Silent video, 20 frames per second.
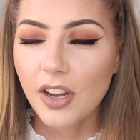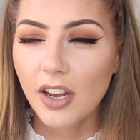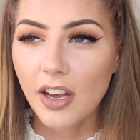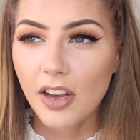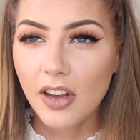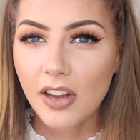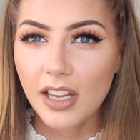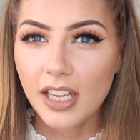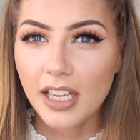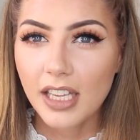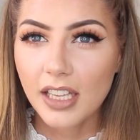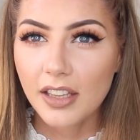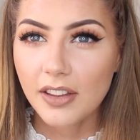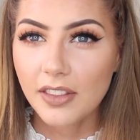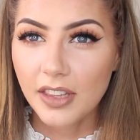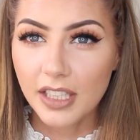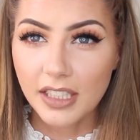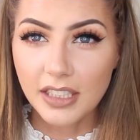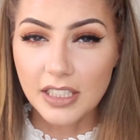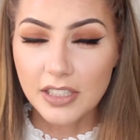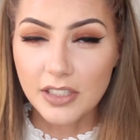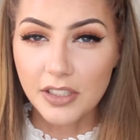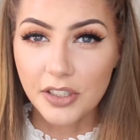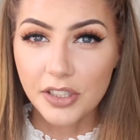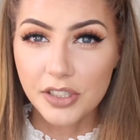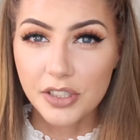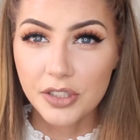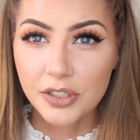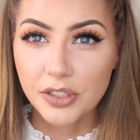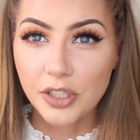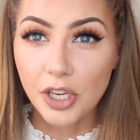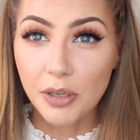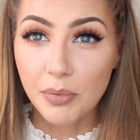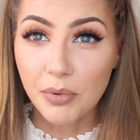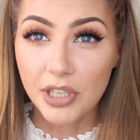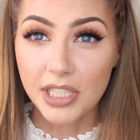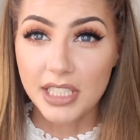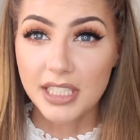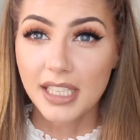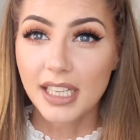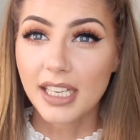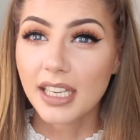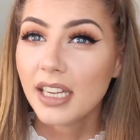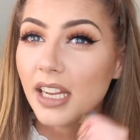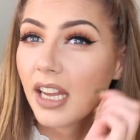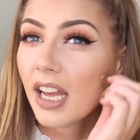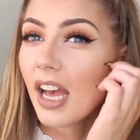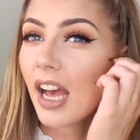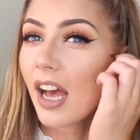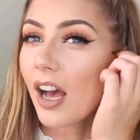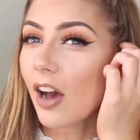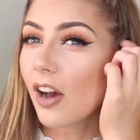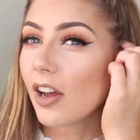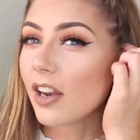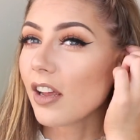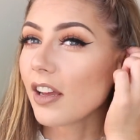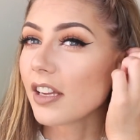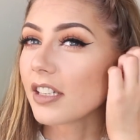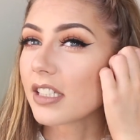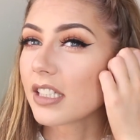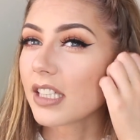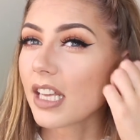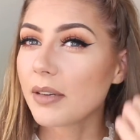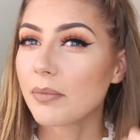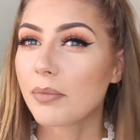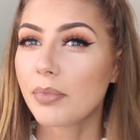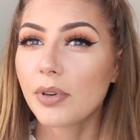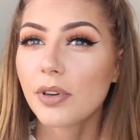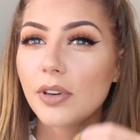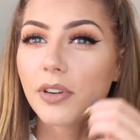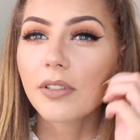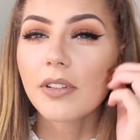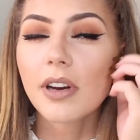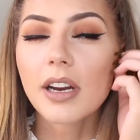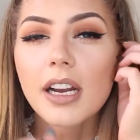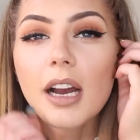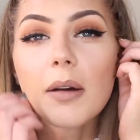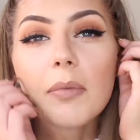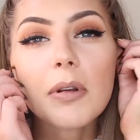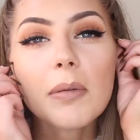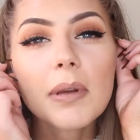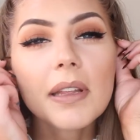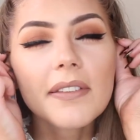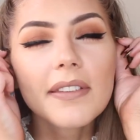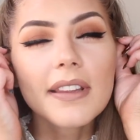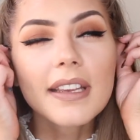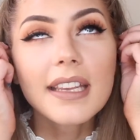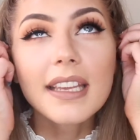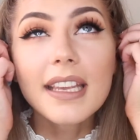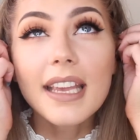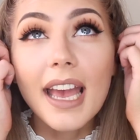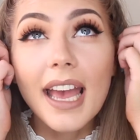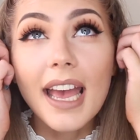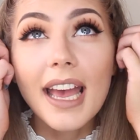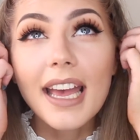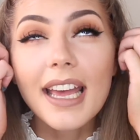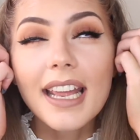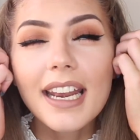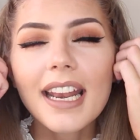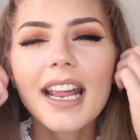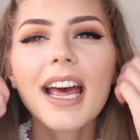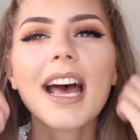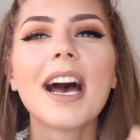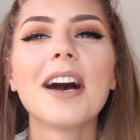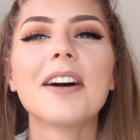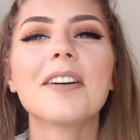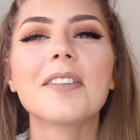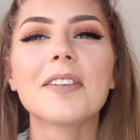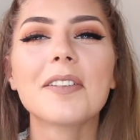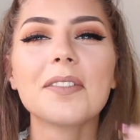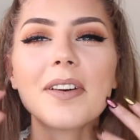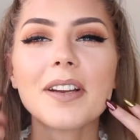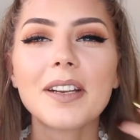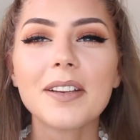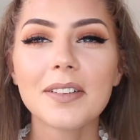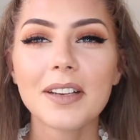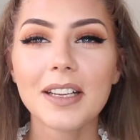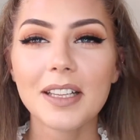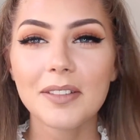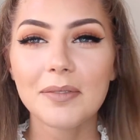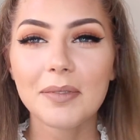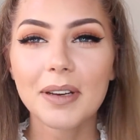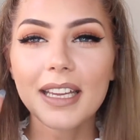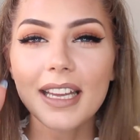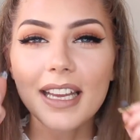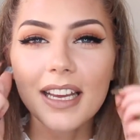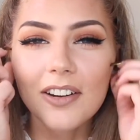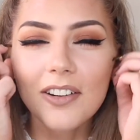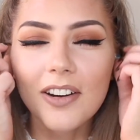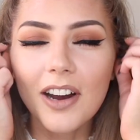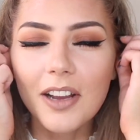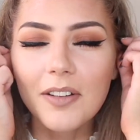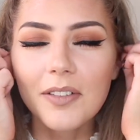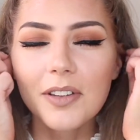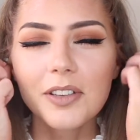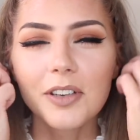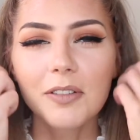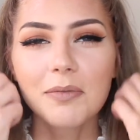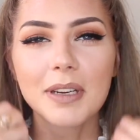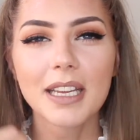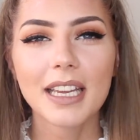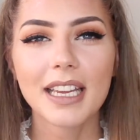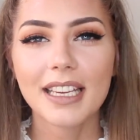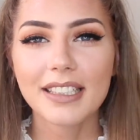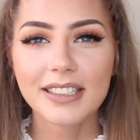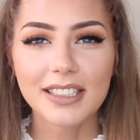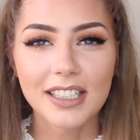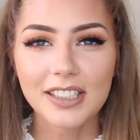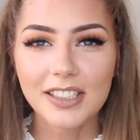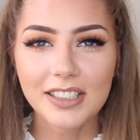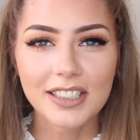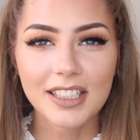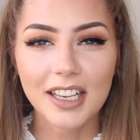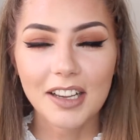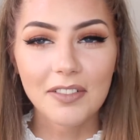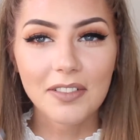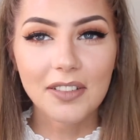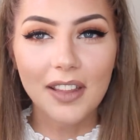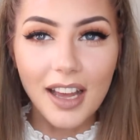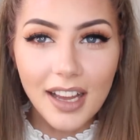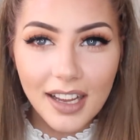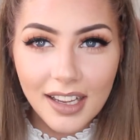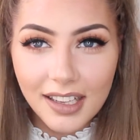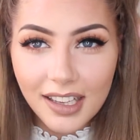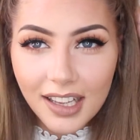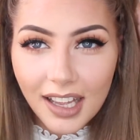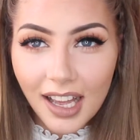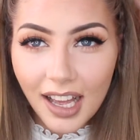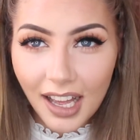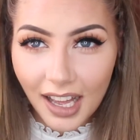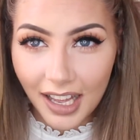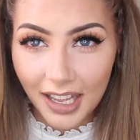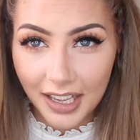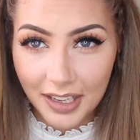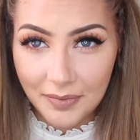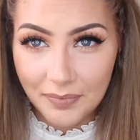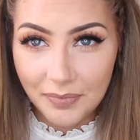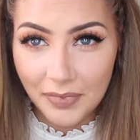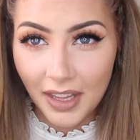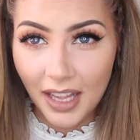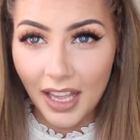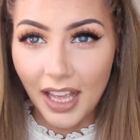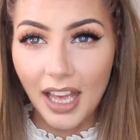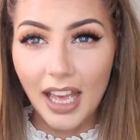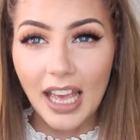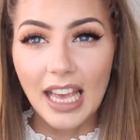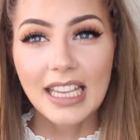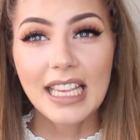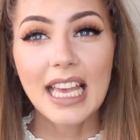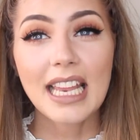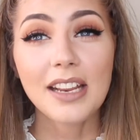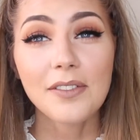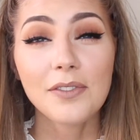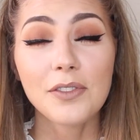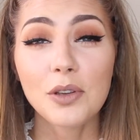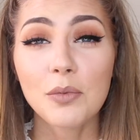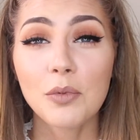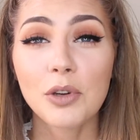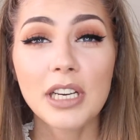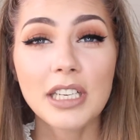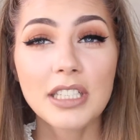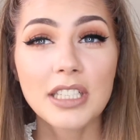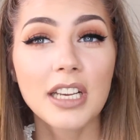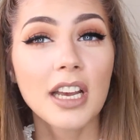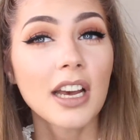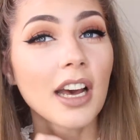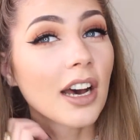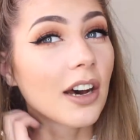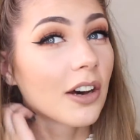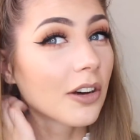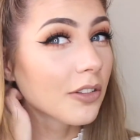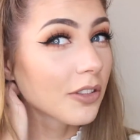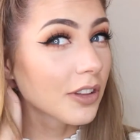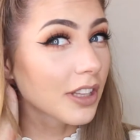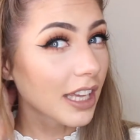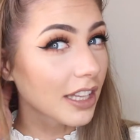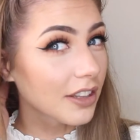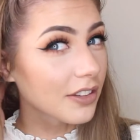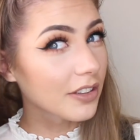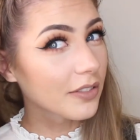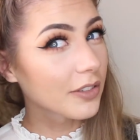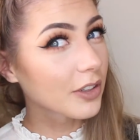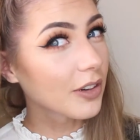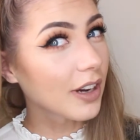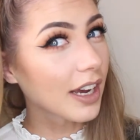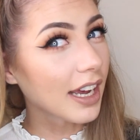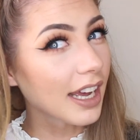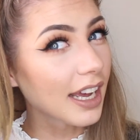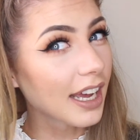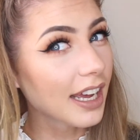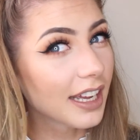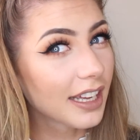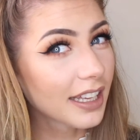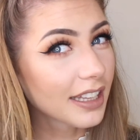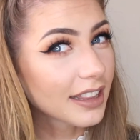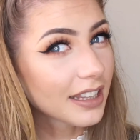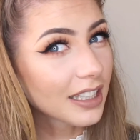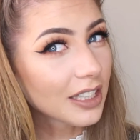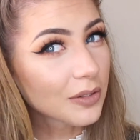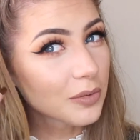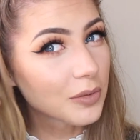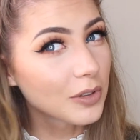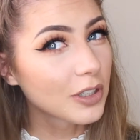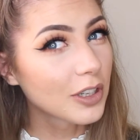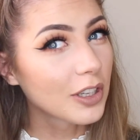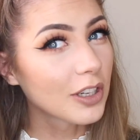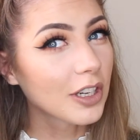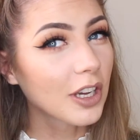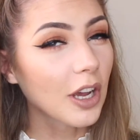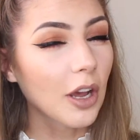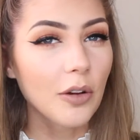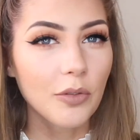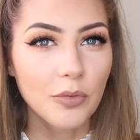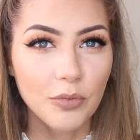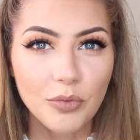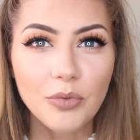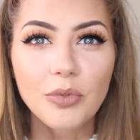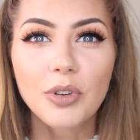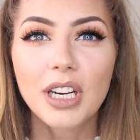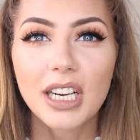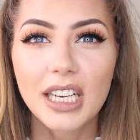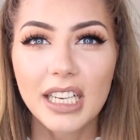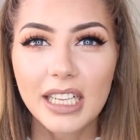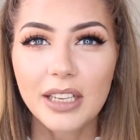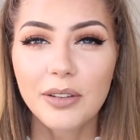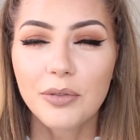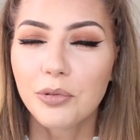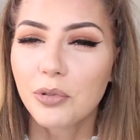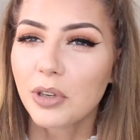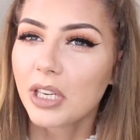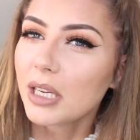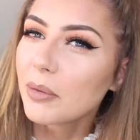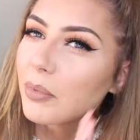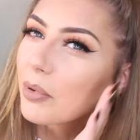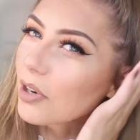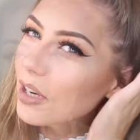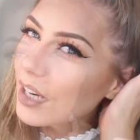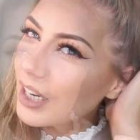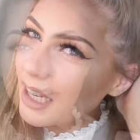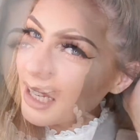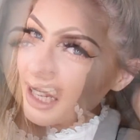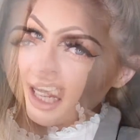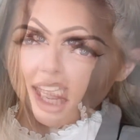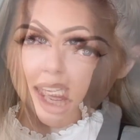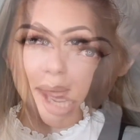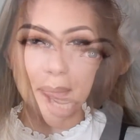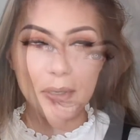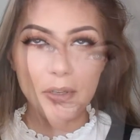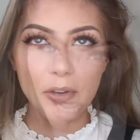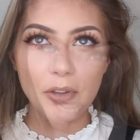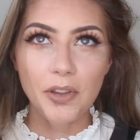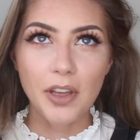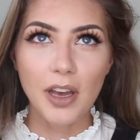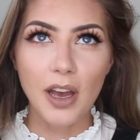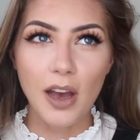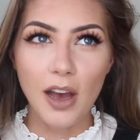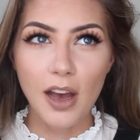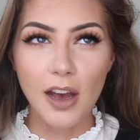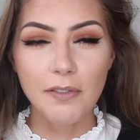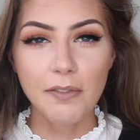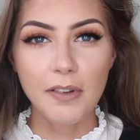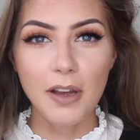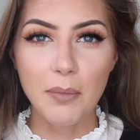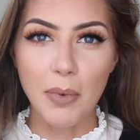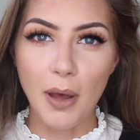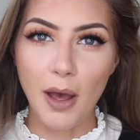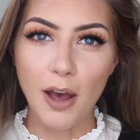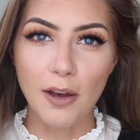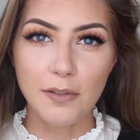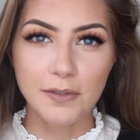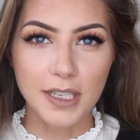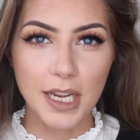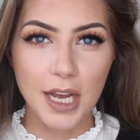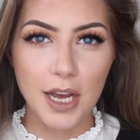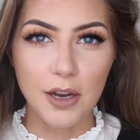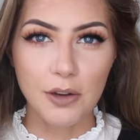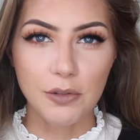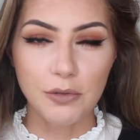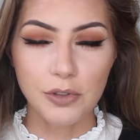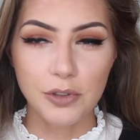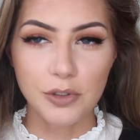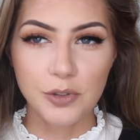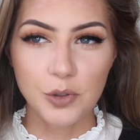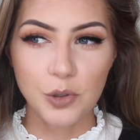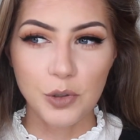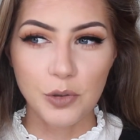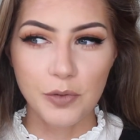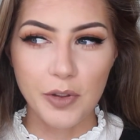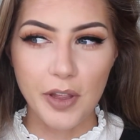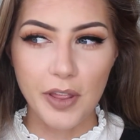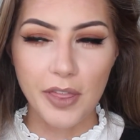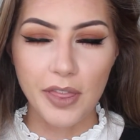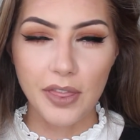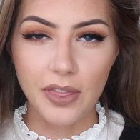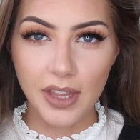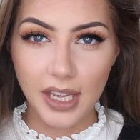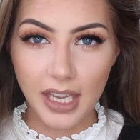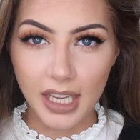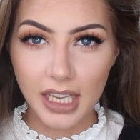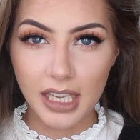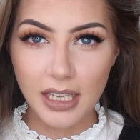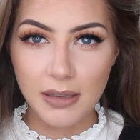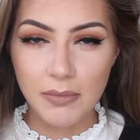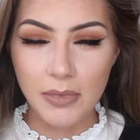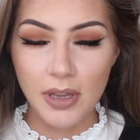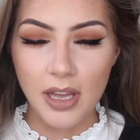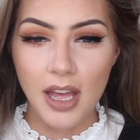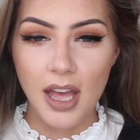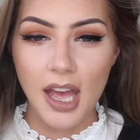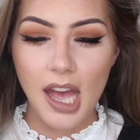I think this looks so pretty. I like to then pull a couple of bits again out from underneath my, or over the top of my ears. I just love that. Again, if you wanted to curl the ends of your hair, this would look really, really pretty. Keeping on the half up, half down sort of theme,